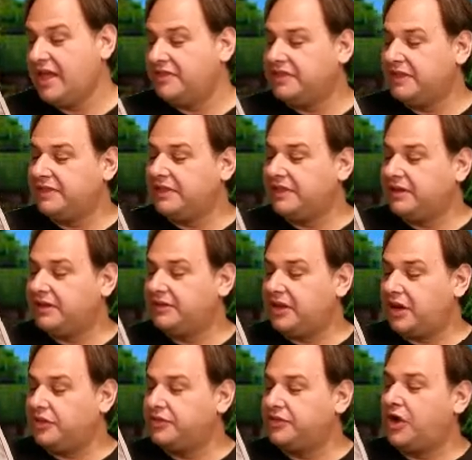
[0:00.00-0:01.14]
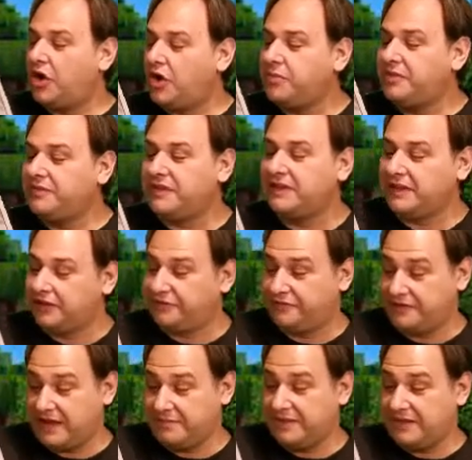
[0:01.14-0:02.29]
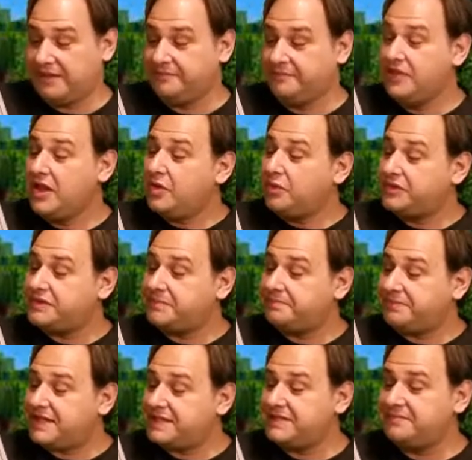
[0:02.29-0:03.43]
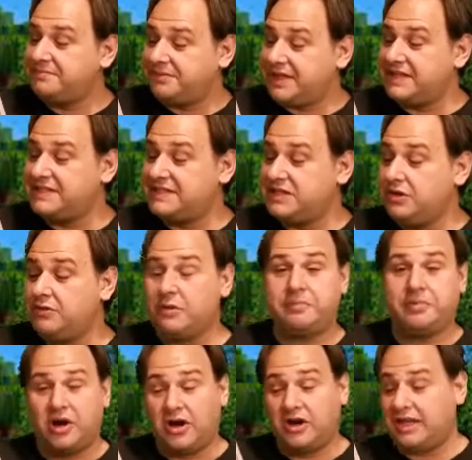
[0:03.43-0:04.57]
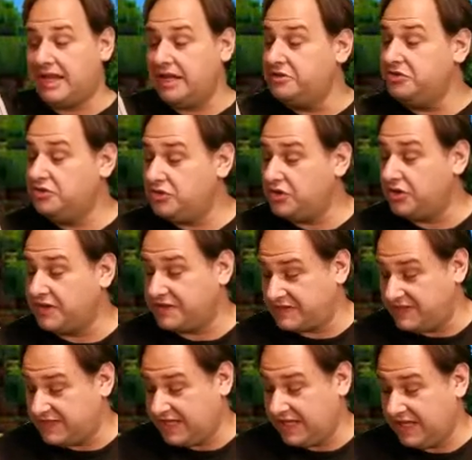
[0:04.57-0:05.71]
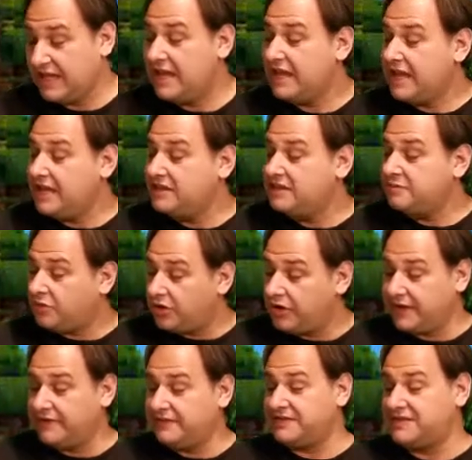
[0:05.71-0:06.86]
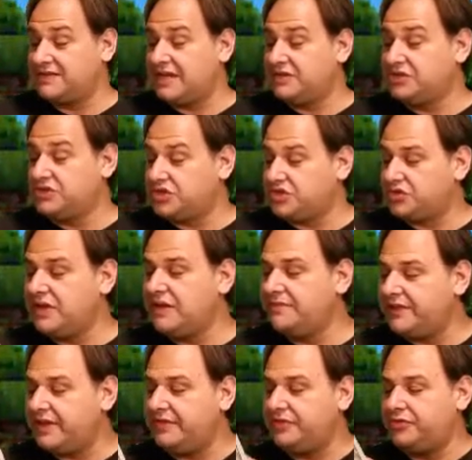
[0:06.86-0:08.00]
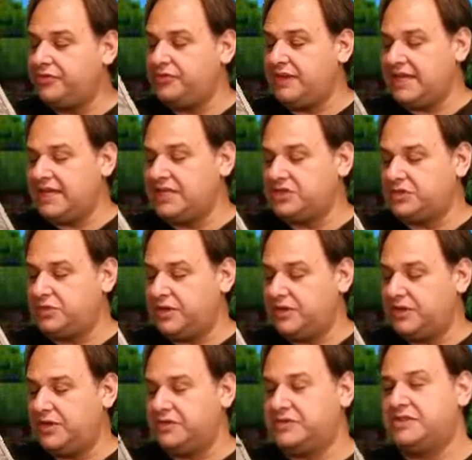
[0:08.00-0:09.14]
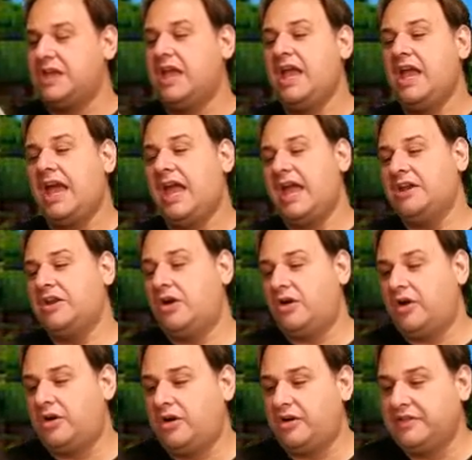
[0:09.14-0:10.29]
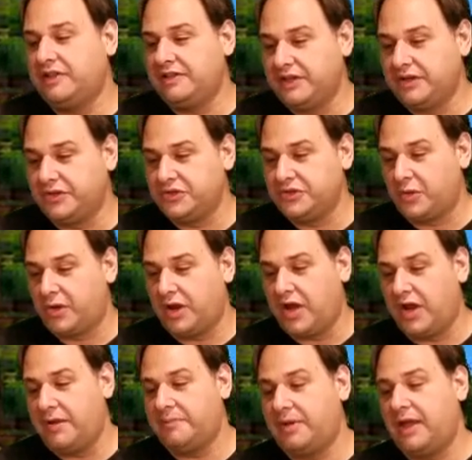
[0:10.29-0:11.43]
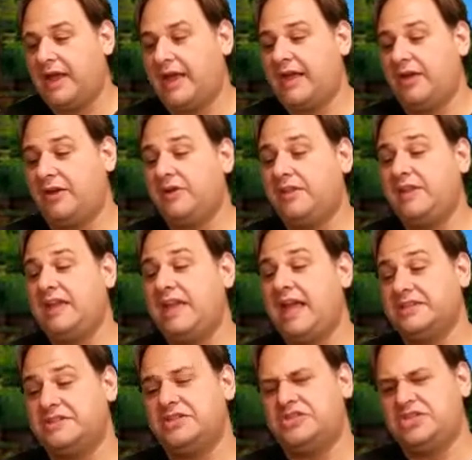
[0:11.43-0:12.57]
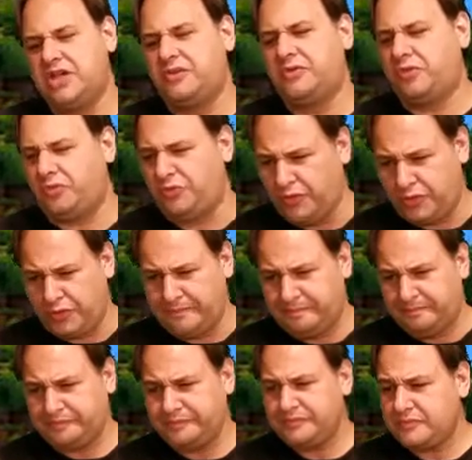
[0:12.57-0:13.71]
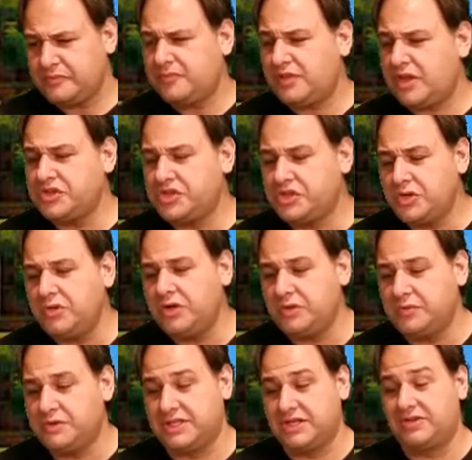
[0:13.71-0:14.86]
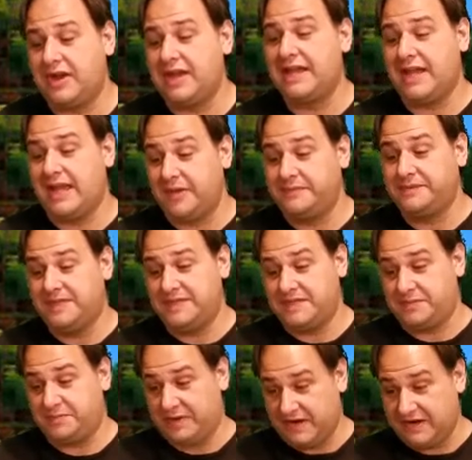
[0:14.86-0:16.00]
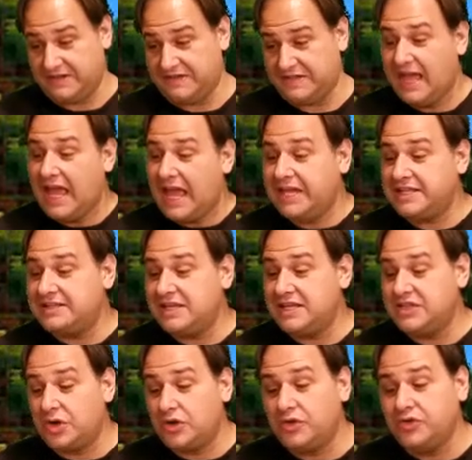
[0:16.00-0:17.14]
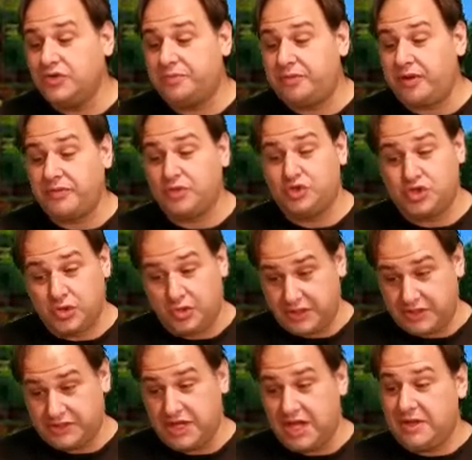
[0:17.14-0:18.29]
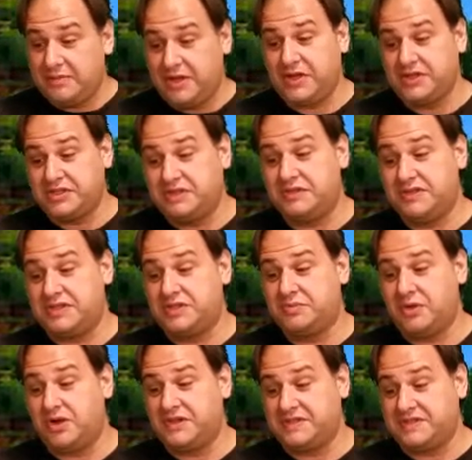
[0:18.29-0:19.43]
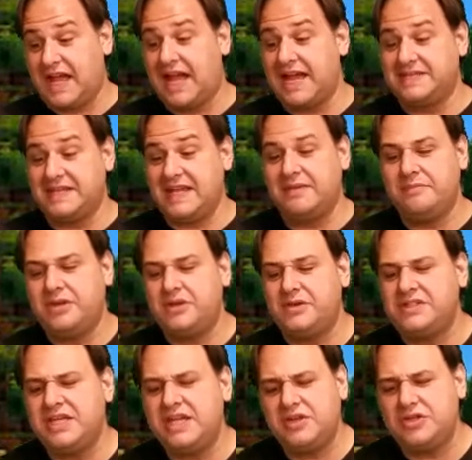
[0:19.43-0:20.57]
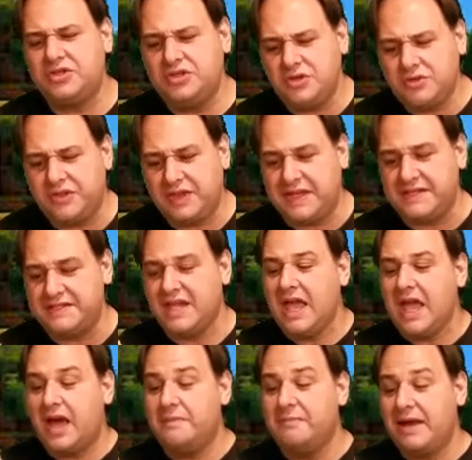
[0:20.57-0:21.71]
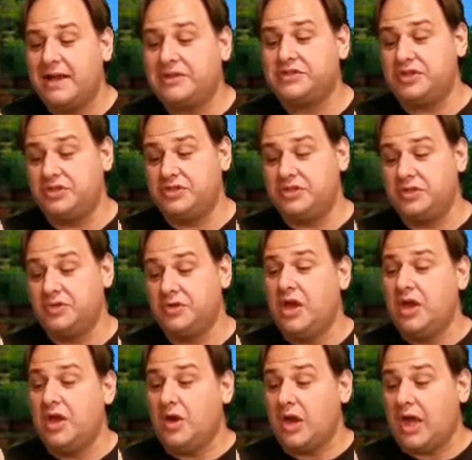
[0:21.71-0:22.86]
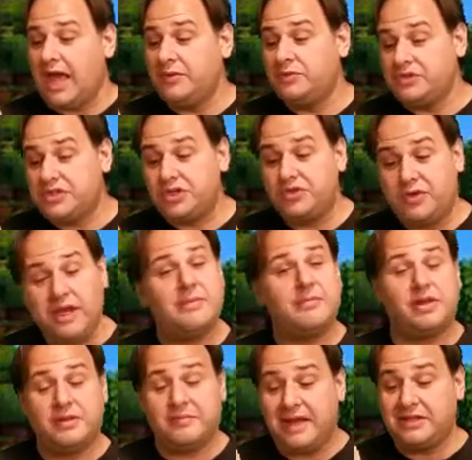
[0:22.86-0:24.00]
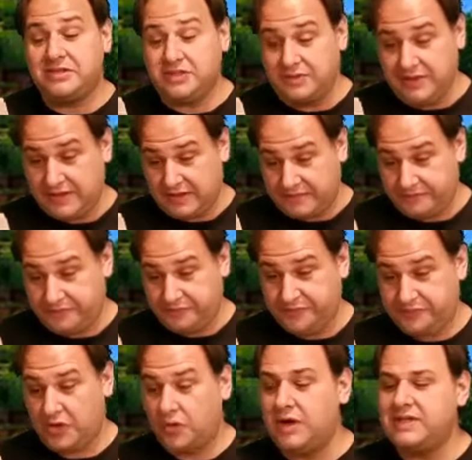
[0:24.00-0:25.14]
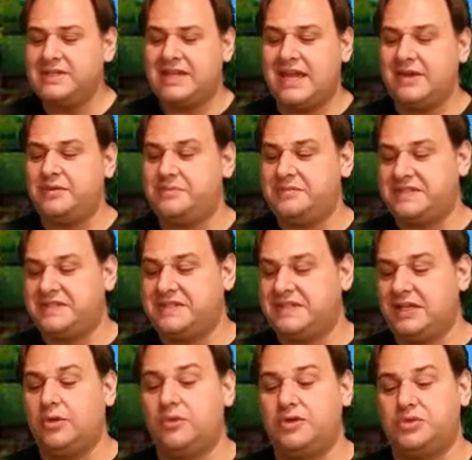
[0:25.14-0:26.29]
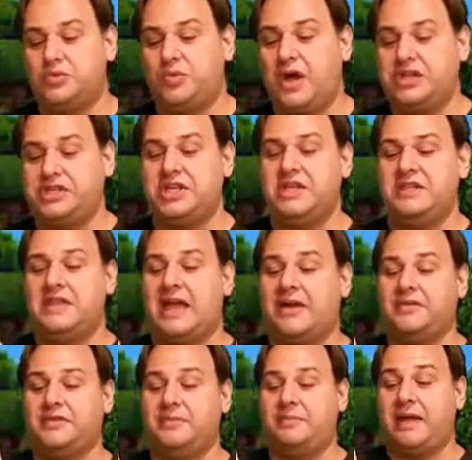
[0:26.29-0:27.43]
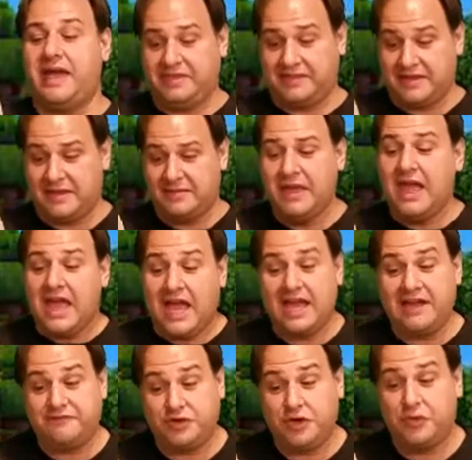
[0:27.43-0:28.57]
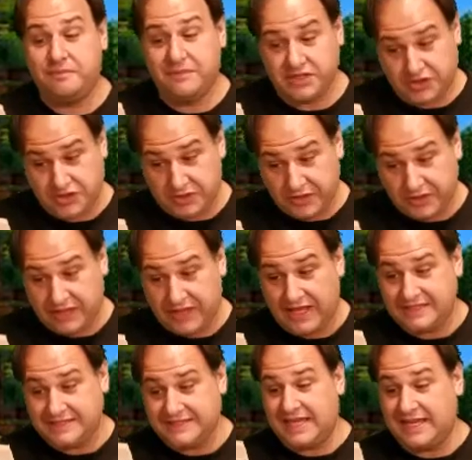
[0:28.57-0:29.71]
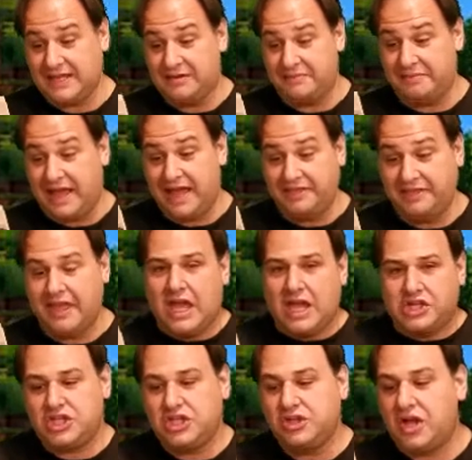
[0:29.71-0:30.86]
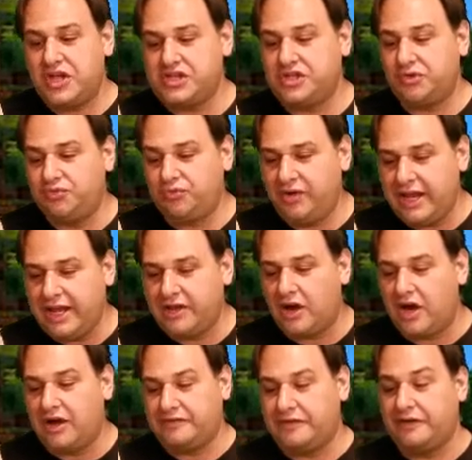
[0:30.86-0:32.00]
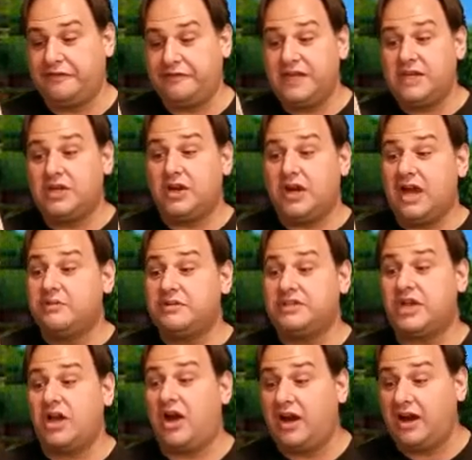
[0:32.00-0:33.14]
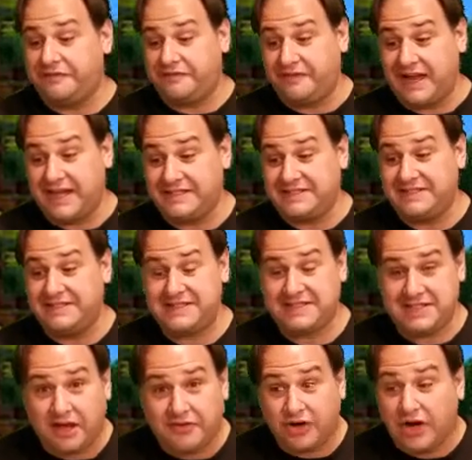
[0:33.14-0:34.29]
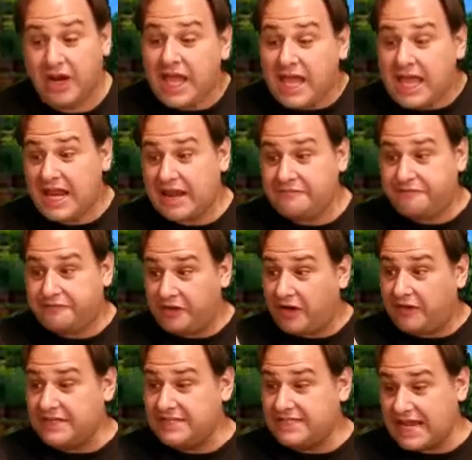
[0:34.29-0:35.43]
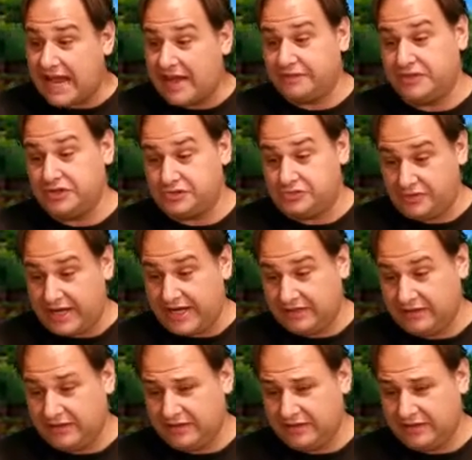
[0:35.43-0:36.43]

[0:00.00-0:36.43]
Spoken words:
The home of the Little family was a pleasant place near a park in New York City. In the morning, the sun streamed in through the east windows, and all the Littles were up early as a general rule. Stuart was a great help to his parents and to his older brother George because of his small size and because he could do things a mouse could do and was agreeable about doing them. One day, when Mrs. Little was washing out the bathtub after Mr. Little had taken a bath, she lost a ring off her finger and was horrified to discover it had fallen down the drain.